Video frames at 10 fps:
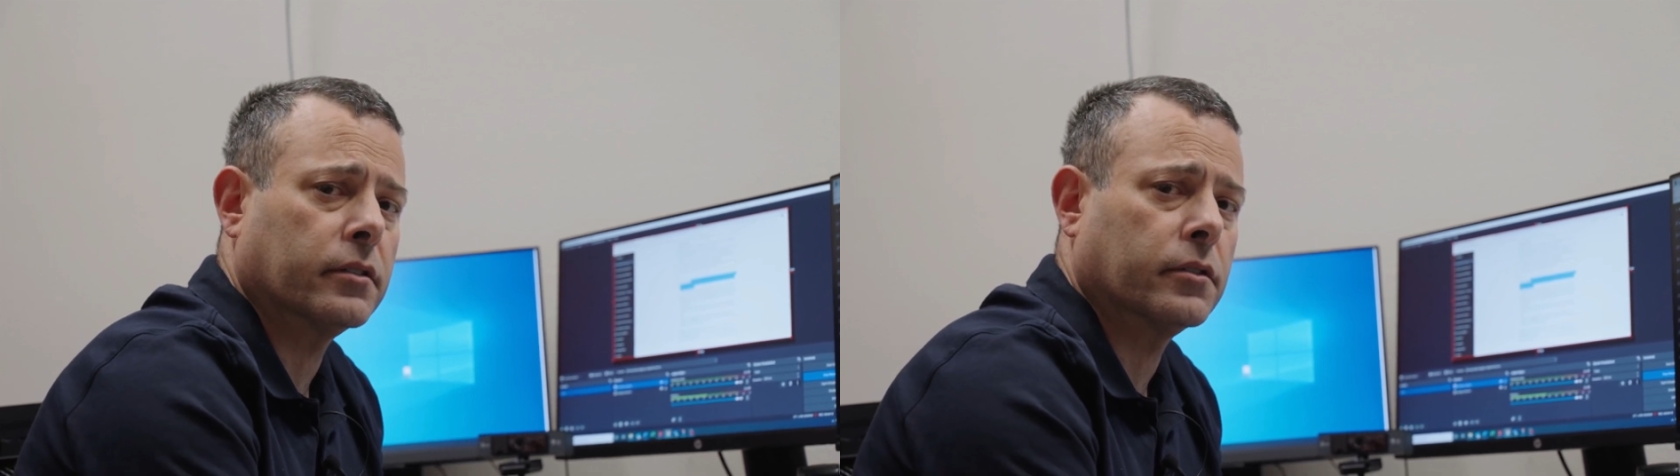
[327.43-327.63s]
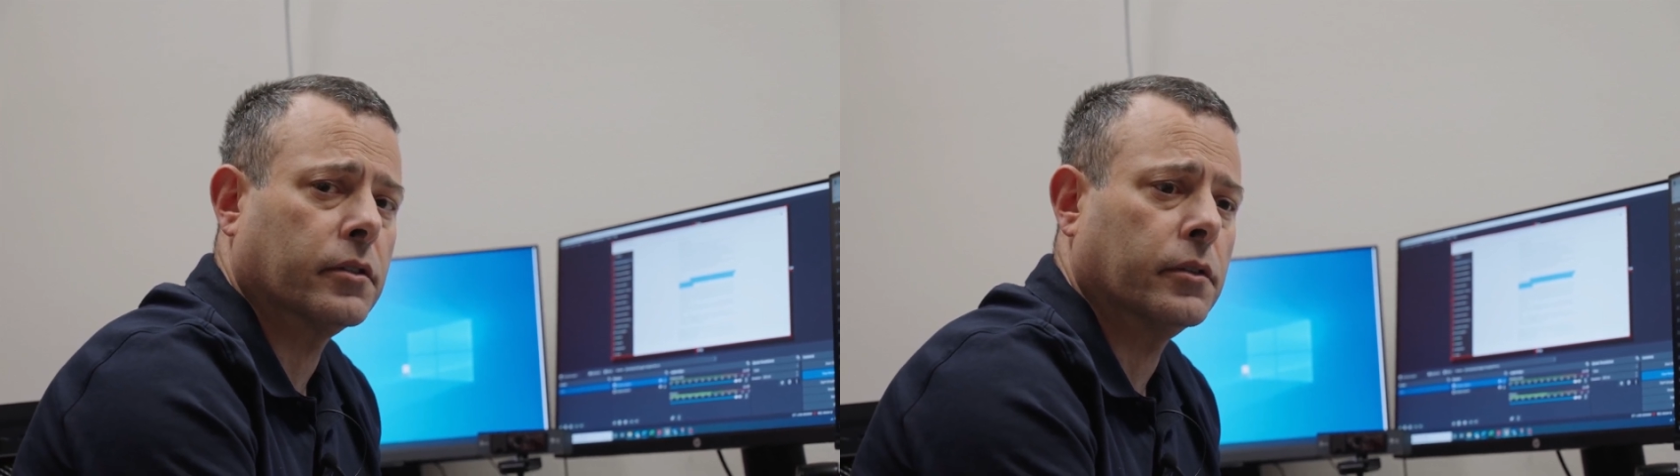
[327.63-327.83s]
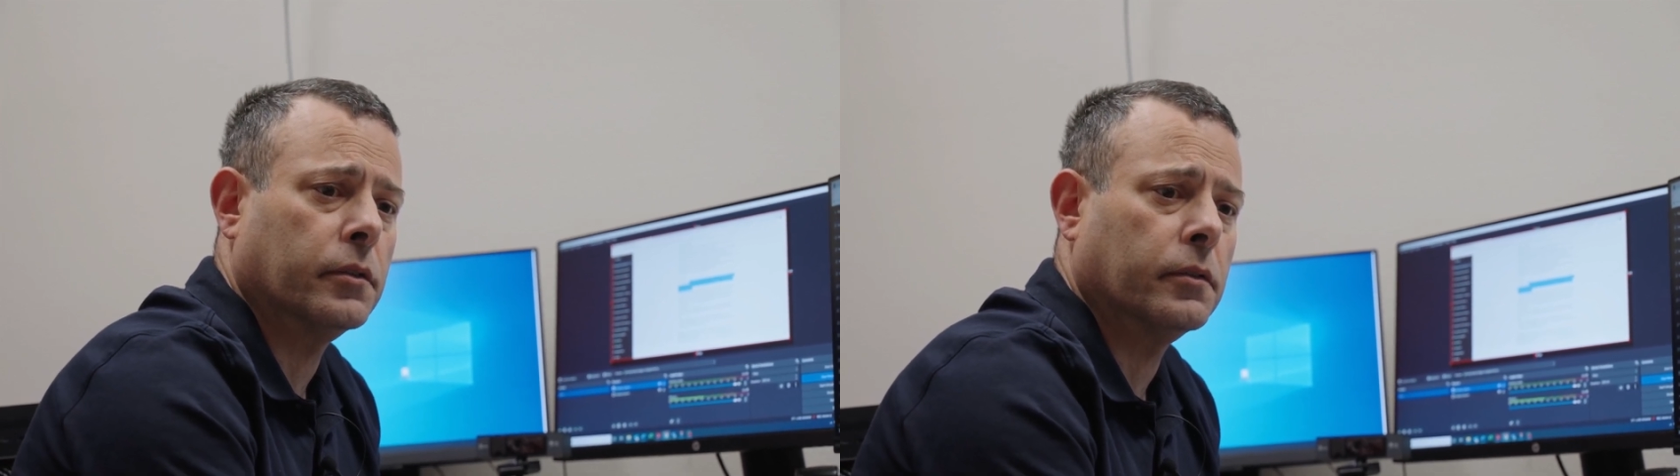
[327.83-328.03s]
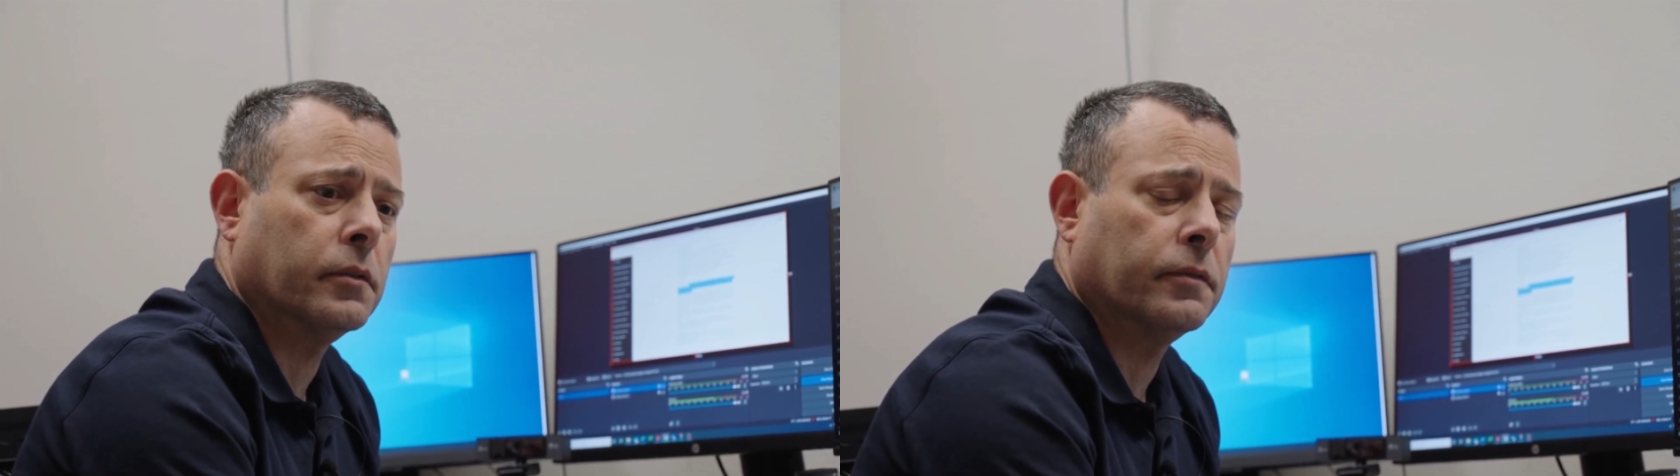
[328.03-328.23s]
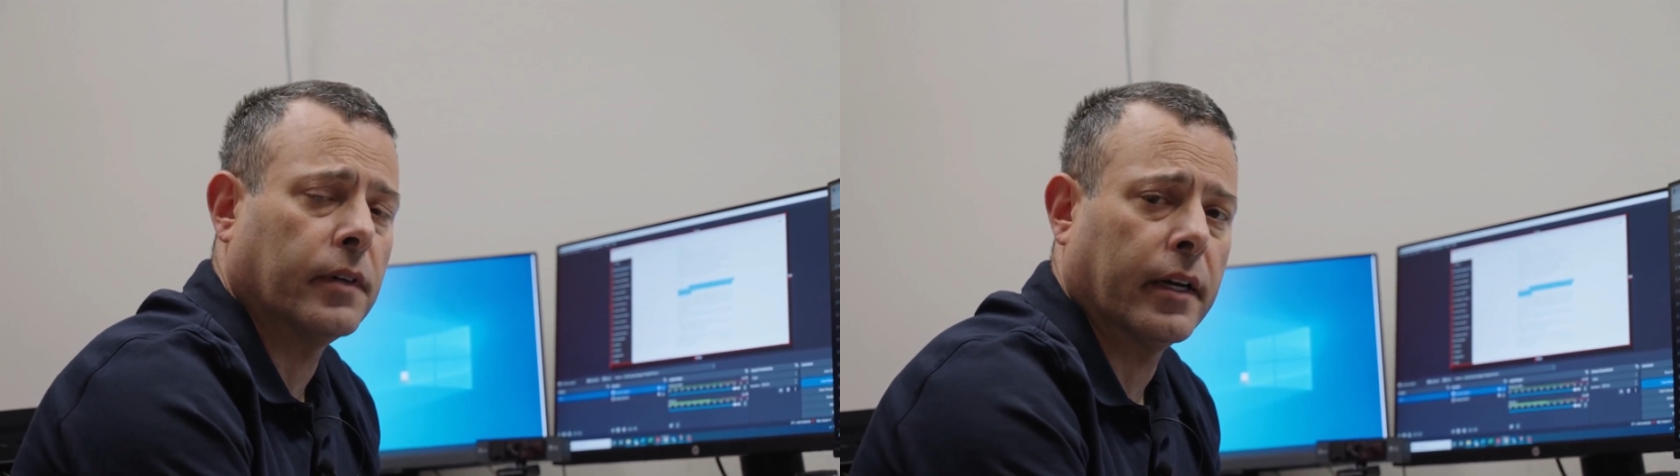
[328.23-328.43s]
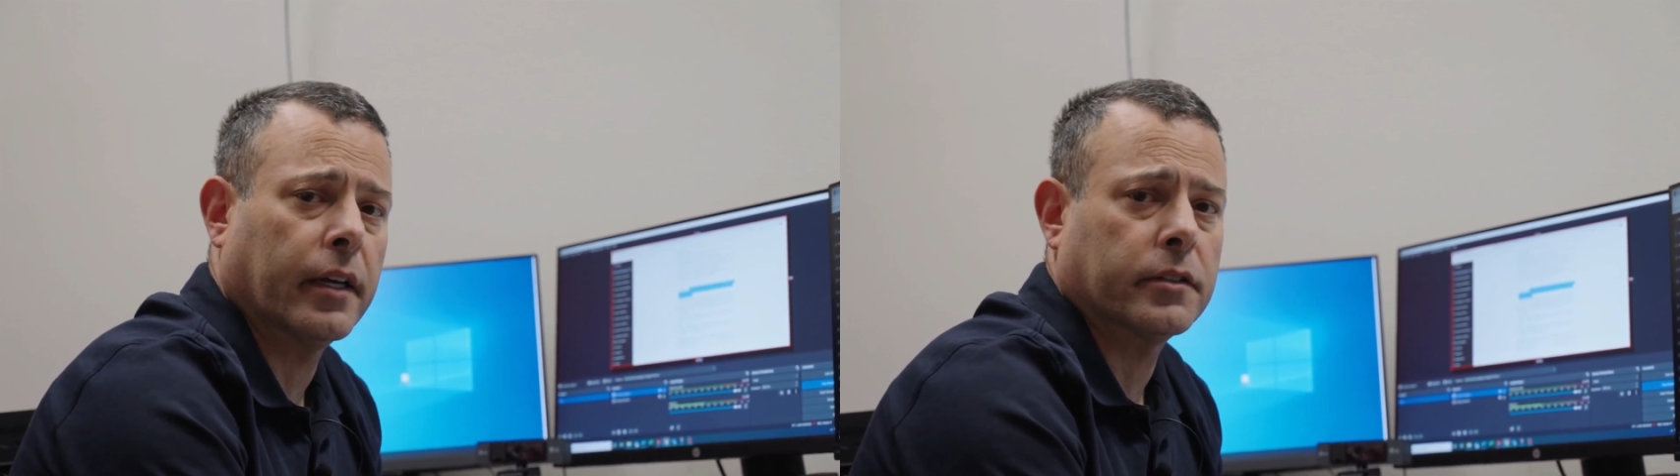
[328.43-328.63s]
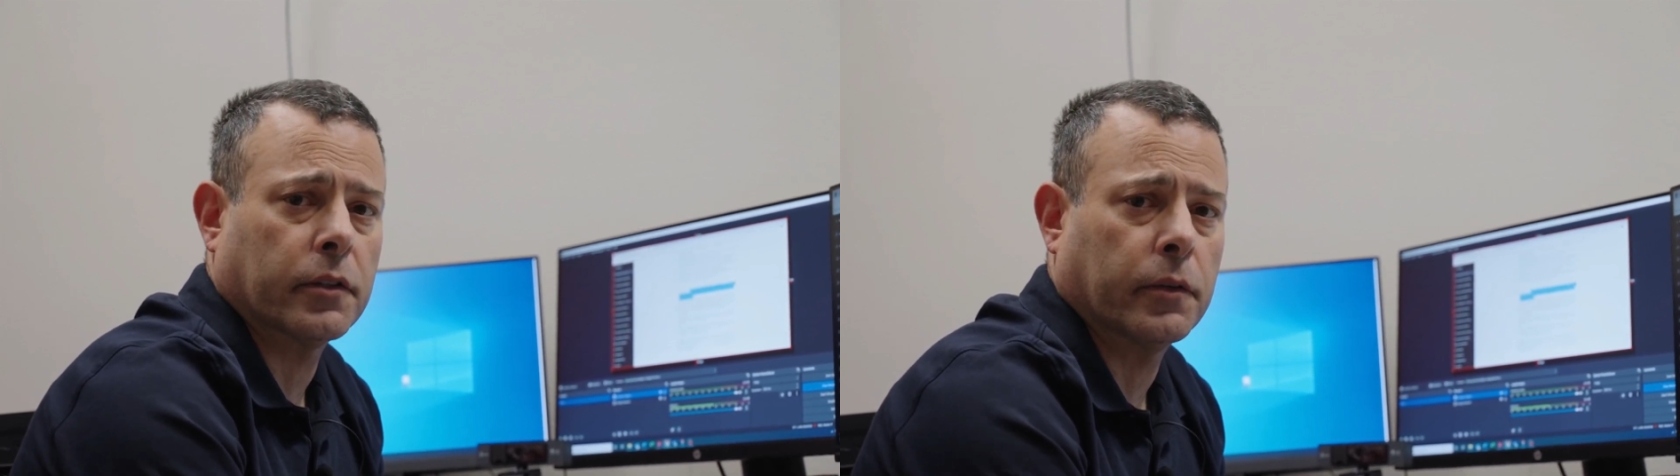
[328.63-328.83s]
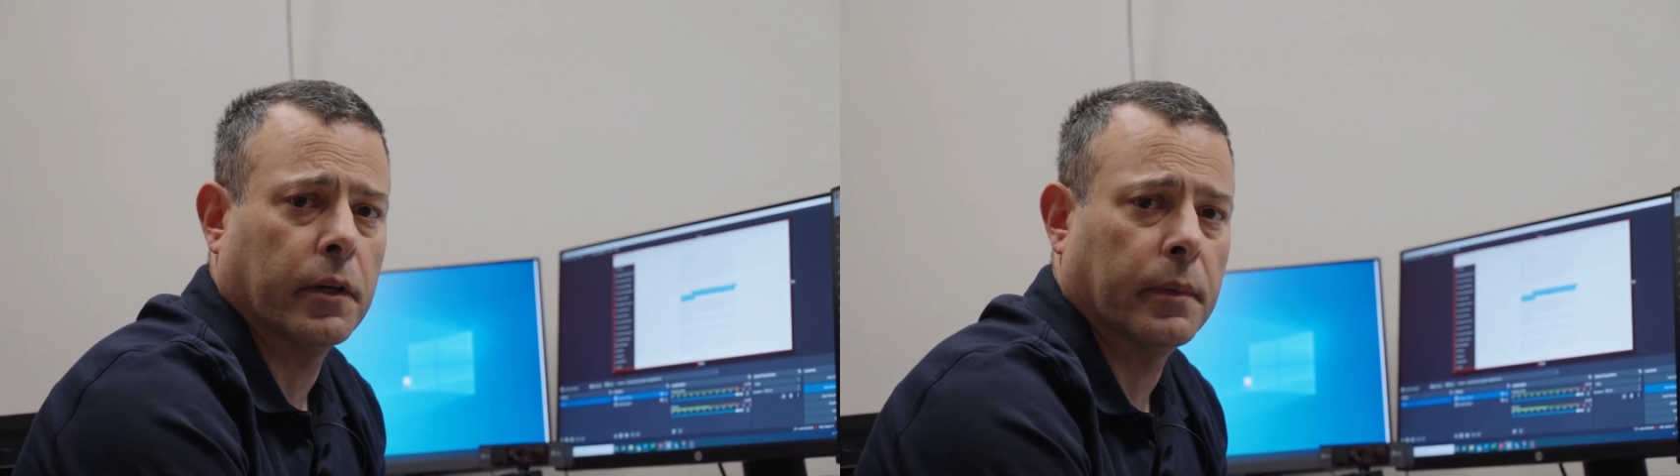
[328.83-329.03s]
to finance
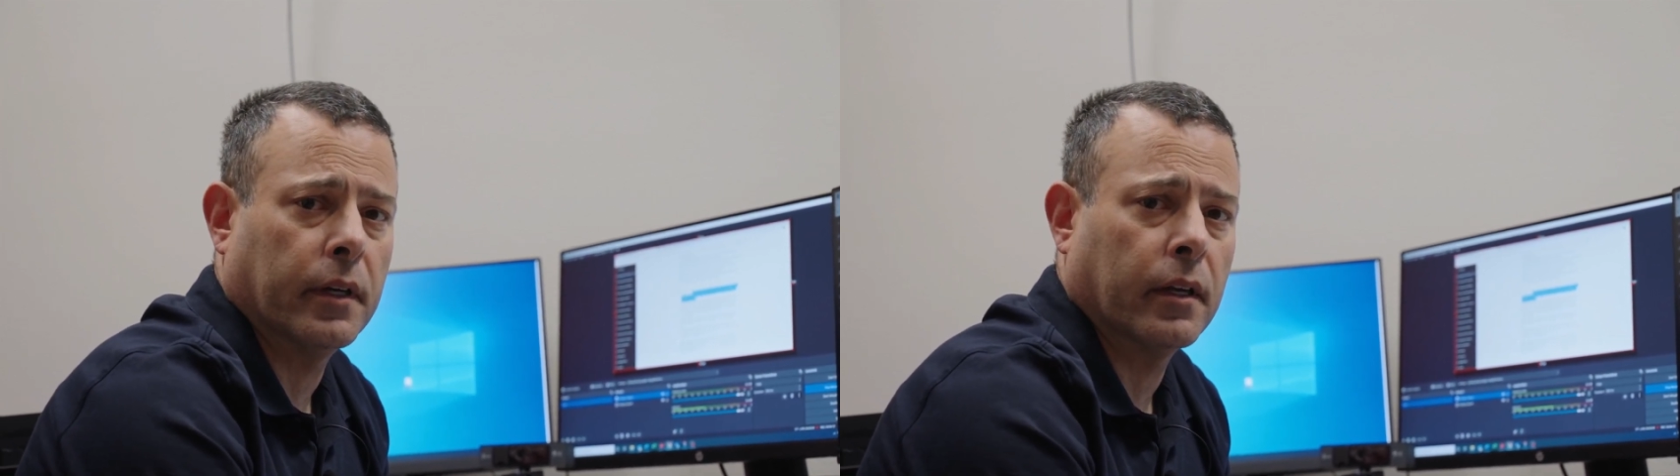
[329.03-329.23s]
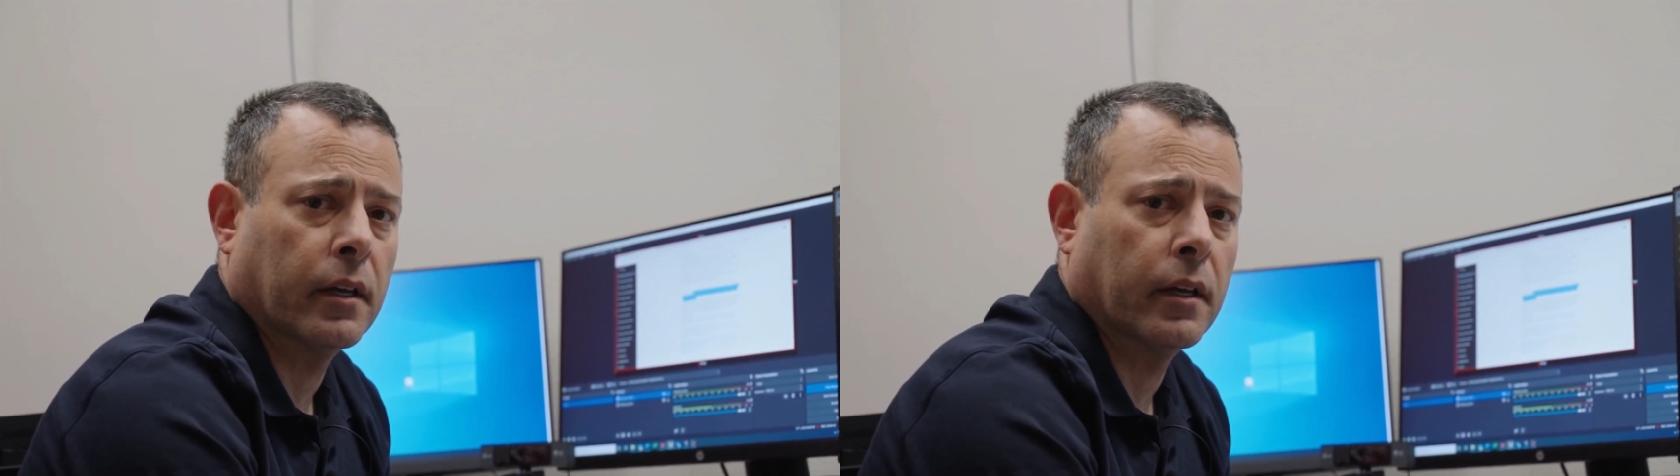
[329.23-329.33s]
equipment